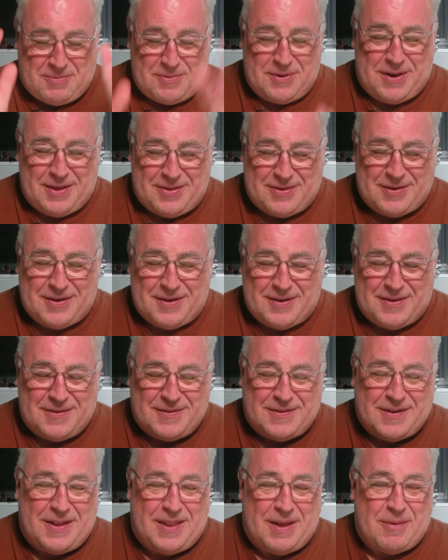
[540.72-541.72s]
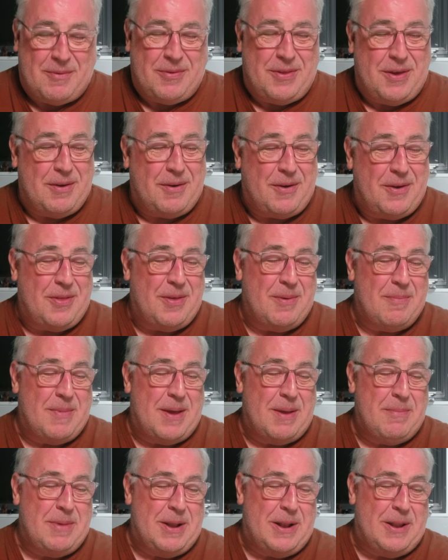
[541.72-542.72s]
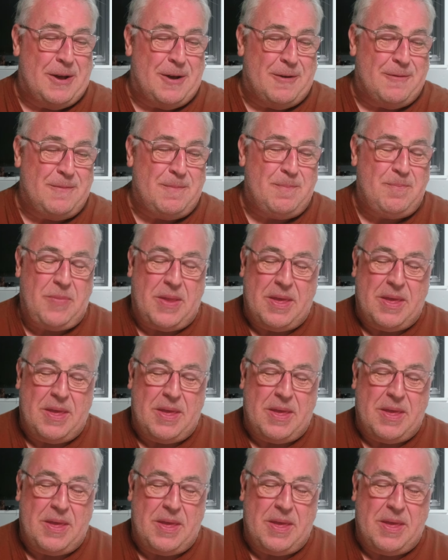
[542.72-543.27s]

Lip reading: wanted to share that with you because it made me laugh.